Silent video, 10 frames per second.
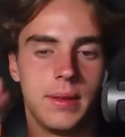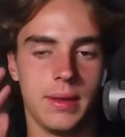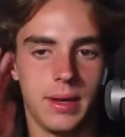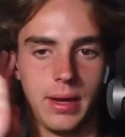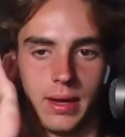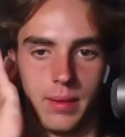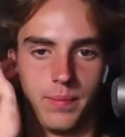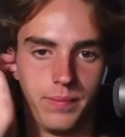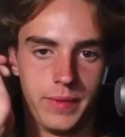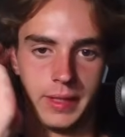
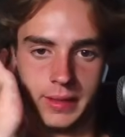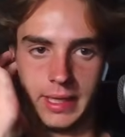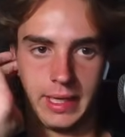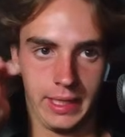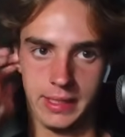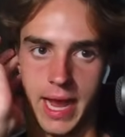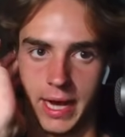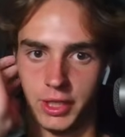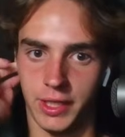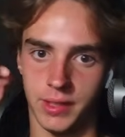That is
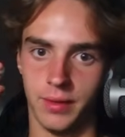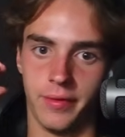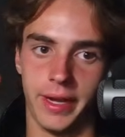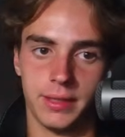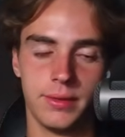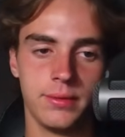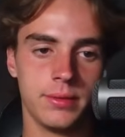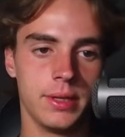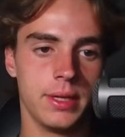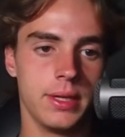actually still effective.
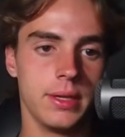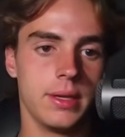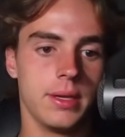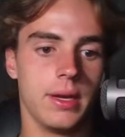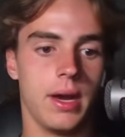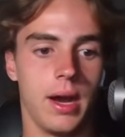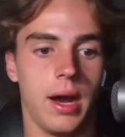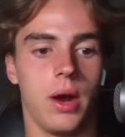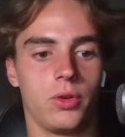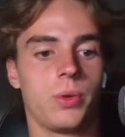
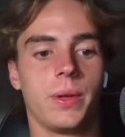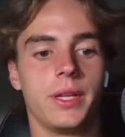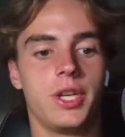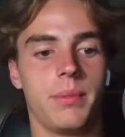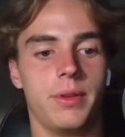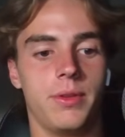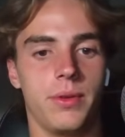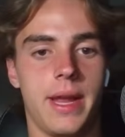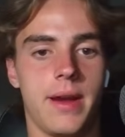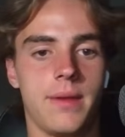I'll just quickly jump into
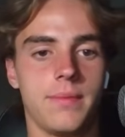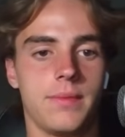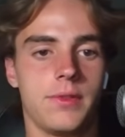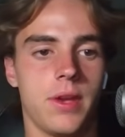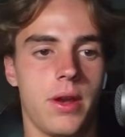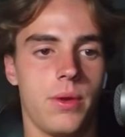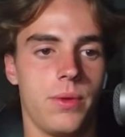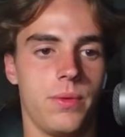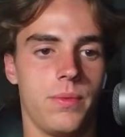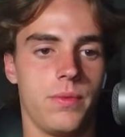it now.
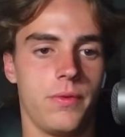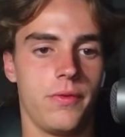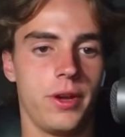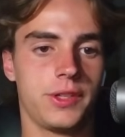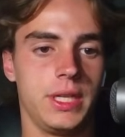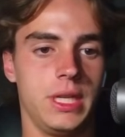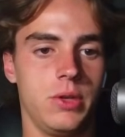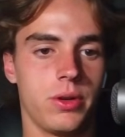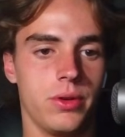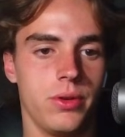So firstly,
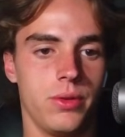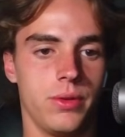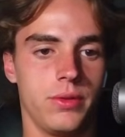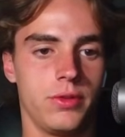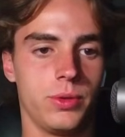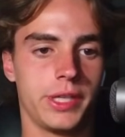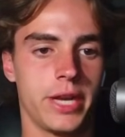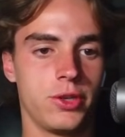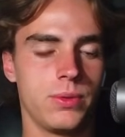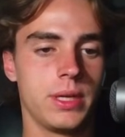you want to do a
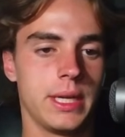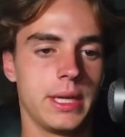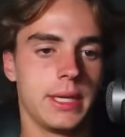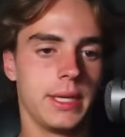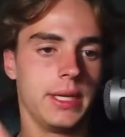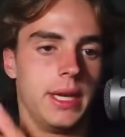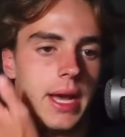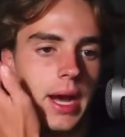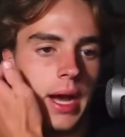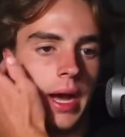schedule.
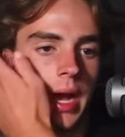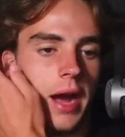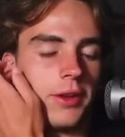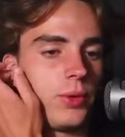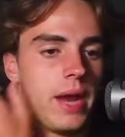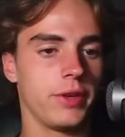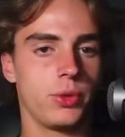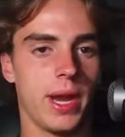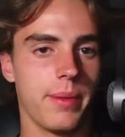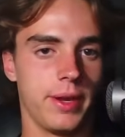I do it every
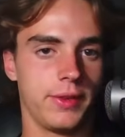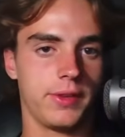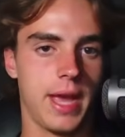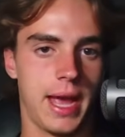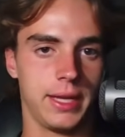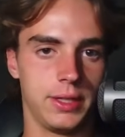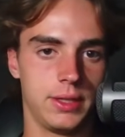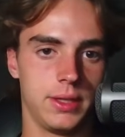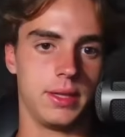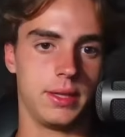20 minutes,
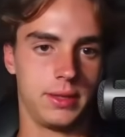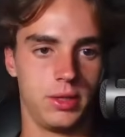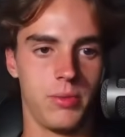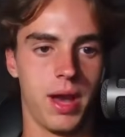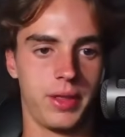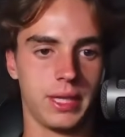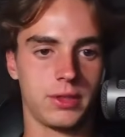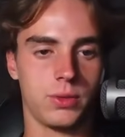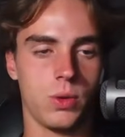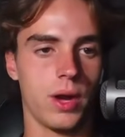and you might think
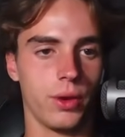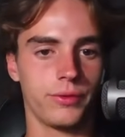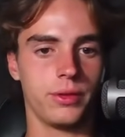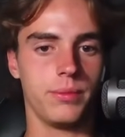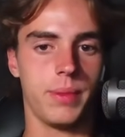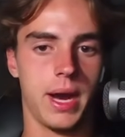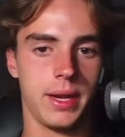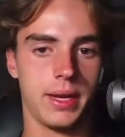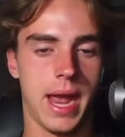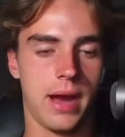that's quite often,
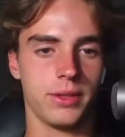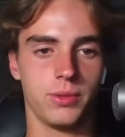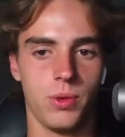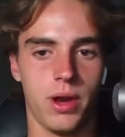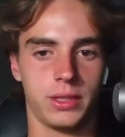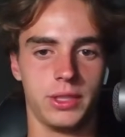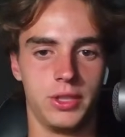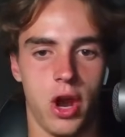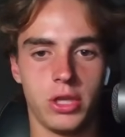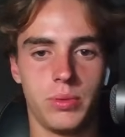but how this works is
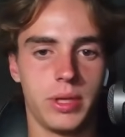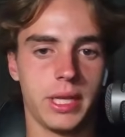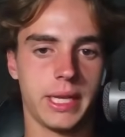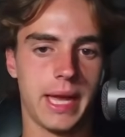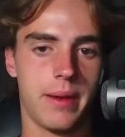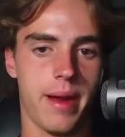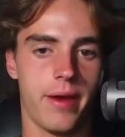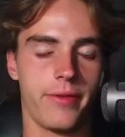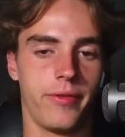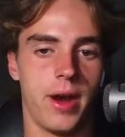you're only really going to get
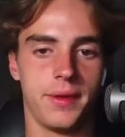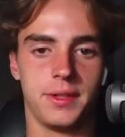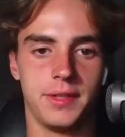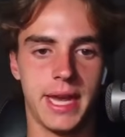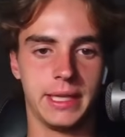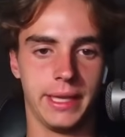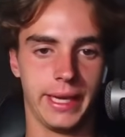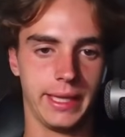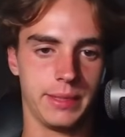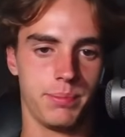about 5 to 10
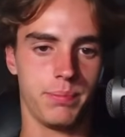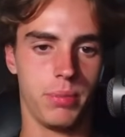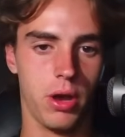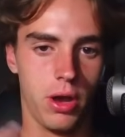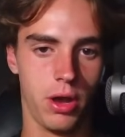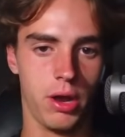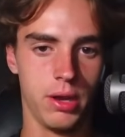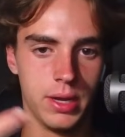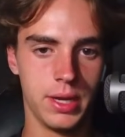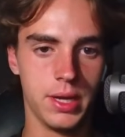leads per
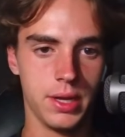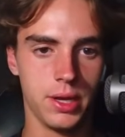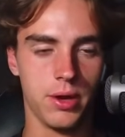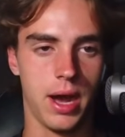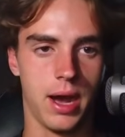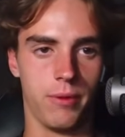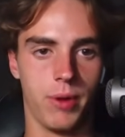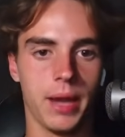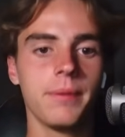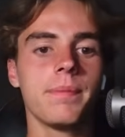
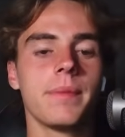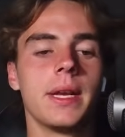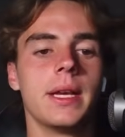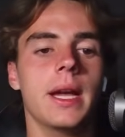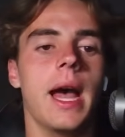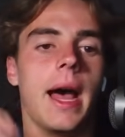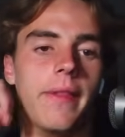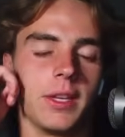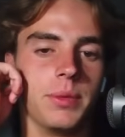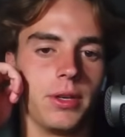run,
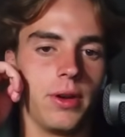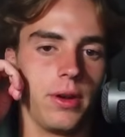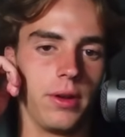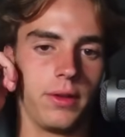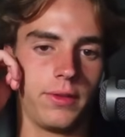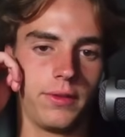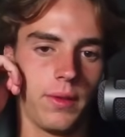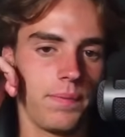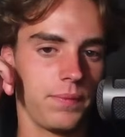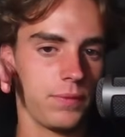and that's because
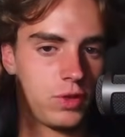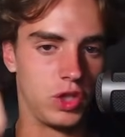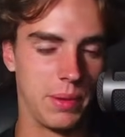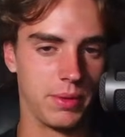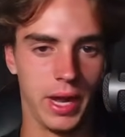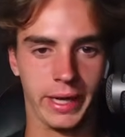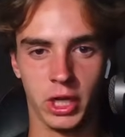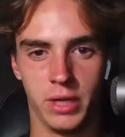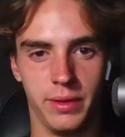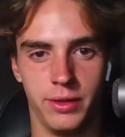Gemini
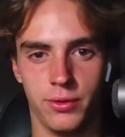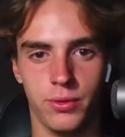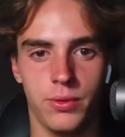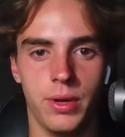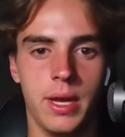can only